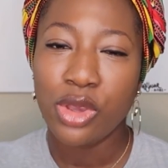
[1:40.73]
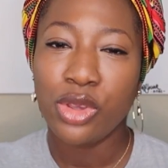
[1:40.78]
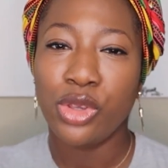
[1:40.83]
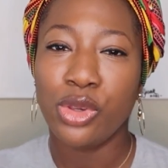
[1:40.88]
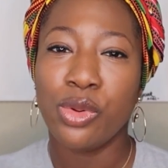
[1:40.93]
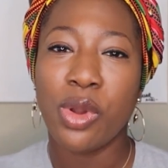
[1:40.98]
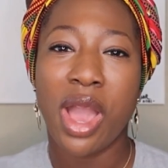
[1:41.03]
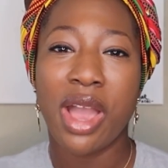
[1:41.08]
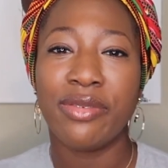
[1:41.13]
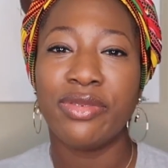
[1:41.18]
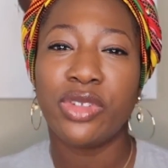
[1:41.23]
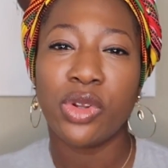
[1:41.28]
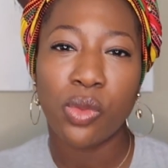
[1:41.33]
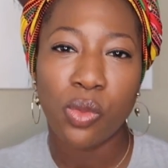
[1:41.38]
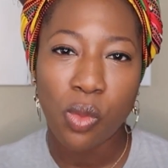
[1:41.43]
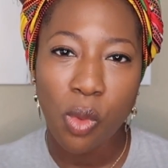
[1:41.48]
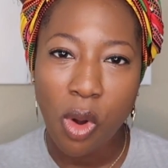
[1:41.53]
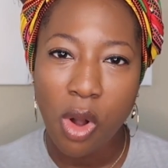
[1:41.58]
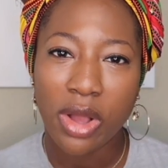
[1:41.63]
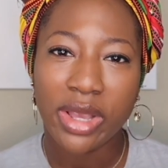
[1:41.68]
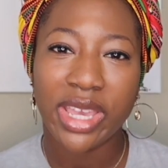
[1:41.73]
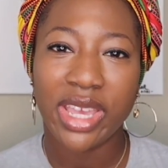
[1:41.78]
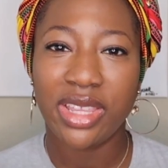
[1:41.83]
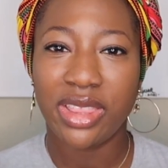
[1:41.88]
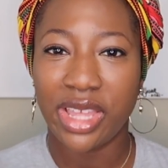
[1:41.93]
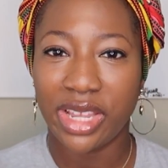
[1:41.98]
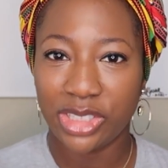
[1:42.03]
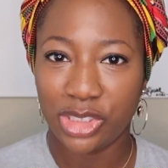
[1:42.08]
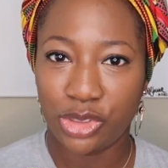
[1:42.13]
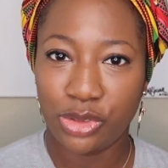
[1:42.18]
You have to walk
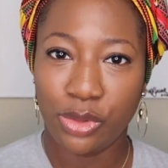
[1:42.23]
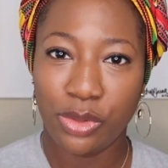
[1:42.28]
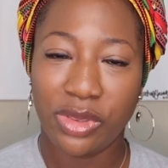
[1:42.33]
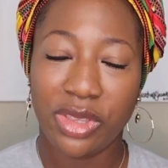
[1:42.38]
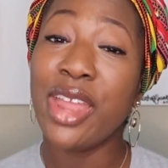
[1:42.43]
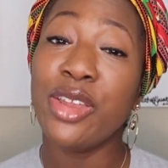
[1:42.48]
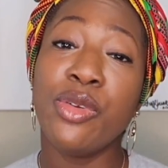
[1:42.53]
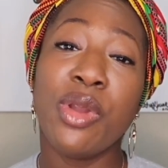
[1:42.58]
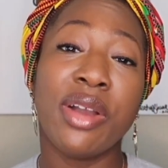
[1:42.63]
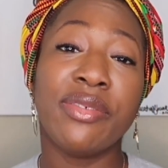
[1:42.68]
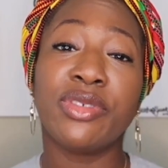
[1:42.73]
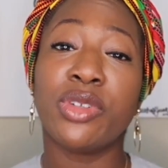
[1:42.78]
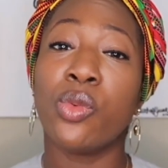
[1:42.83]
in that truth, and you have